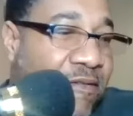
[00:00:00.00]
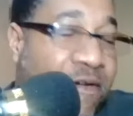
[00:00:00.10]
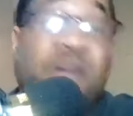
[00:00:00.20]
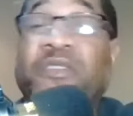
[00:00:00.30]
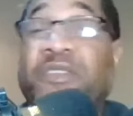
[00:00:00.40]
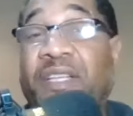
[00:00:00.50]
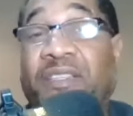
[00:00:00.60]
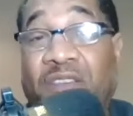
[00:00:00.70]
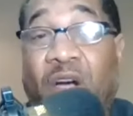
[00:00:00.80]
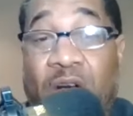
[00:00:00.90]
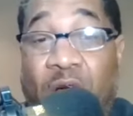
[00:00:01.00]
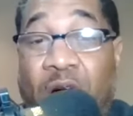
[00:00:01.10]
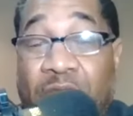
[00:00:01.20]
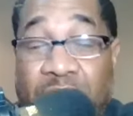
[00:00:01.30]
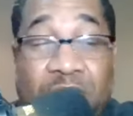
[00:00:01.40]
First, let's start
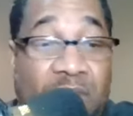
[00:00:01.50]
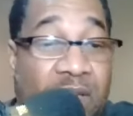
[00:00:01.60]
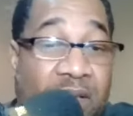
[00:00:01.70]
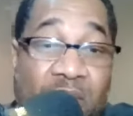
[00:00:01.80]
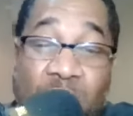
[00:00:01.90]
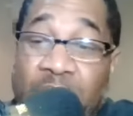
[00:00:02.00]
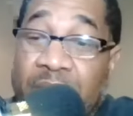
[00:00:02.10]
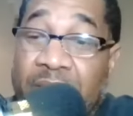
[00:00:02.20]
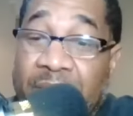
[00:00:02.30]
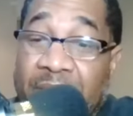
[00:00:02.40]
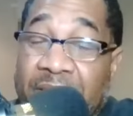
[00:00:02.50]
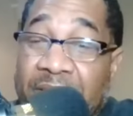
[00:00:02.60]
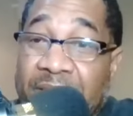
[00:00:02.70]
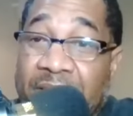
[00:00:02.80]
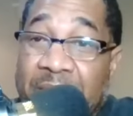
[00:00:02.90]
off with
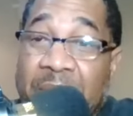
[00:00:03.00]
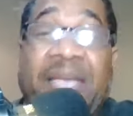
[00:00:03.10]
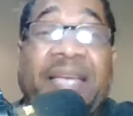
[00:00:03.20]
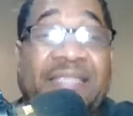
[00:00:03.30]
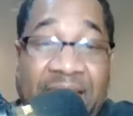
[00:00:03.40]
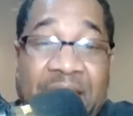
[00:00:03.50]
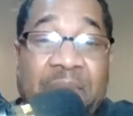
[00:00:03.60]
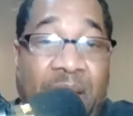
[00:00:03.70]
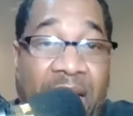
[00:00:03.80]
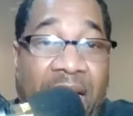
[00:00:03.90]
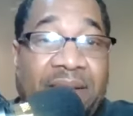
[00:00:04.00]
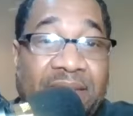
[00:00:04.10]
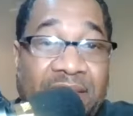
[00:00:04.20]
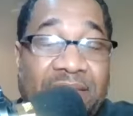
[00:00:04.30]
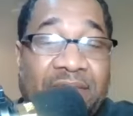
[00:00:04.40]
the amazing impact
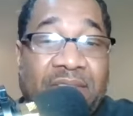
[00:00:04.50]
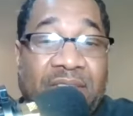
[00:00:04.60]
of,